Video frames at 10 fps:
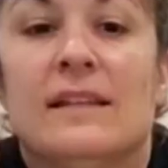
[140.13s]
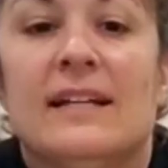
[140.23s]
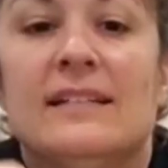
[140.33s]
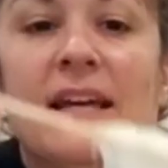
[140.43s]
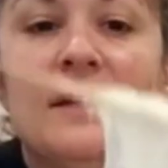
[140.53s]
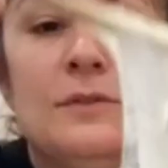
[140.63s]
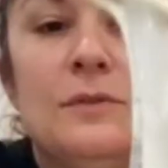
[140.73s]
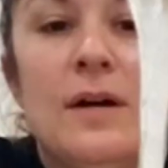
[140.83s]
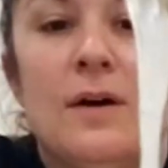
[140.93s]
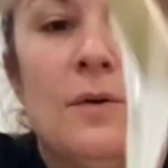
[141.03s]
That's how you
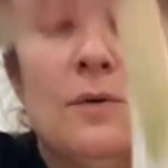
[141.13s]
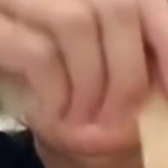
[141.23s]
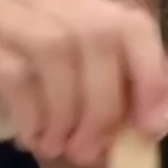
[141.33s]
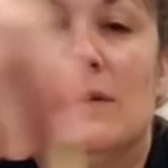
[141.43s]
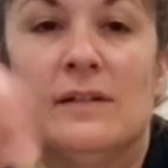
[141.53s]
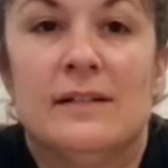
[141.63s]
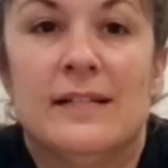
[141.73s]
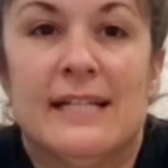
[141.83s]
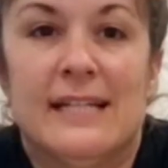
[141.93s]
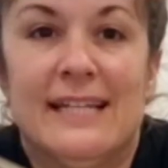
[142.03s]
know
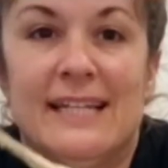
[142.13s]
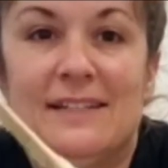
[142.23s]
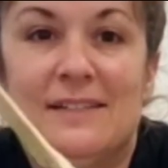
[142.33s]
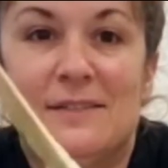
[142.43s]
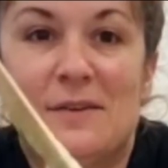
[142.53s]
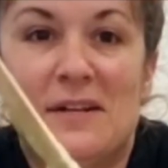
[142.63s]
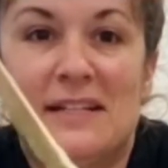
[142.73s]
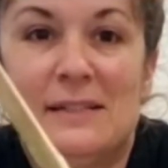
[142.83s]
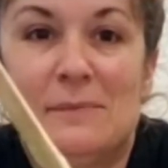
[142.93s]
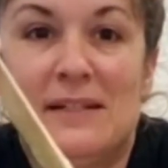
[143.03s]
it's
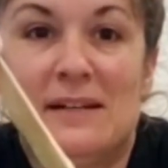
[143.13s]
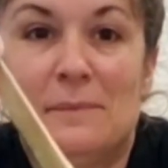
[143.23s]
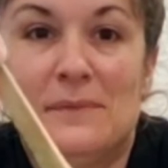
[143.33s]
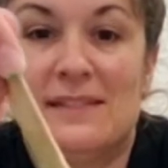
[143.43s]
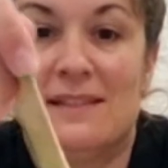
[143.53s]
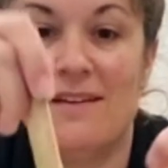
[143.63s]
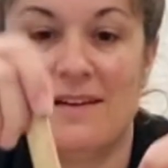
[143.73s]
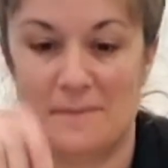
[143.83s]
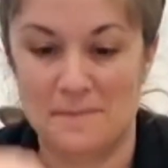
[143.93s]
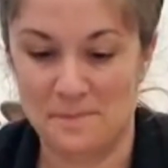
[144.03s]
starting to become
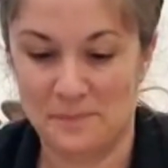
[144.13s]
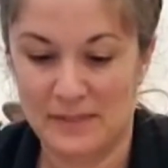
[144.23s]
slime.